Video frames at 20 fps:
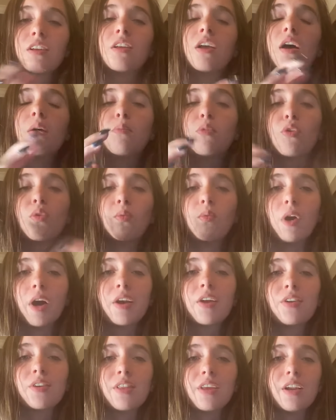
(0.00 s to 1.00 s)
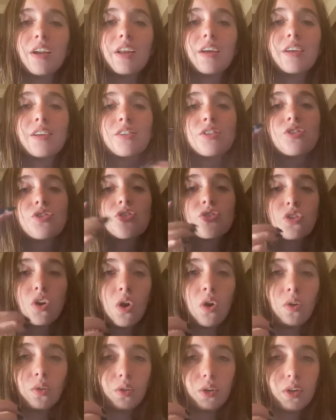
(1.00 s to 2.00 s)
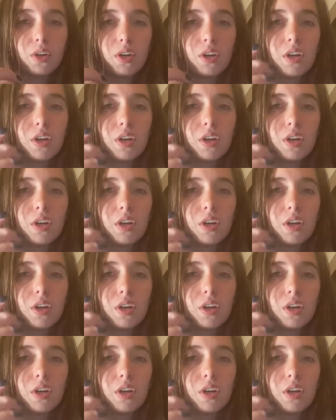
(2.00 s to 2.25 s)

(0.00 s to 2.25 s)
lot more wider than it is taller.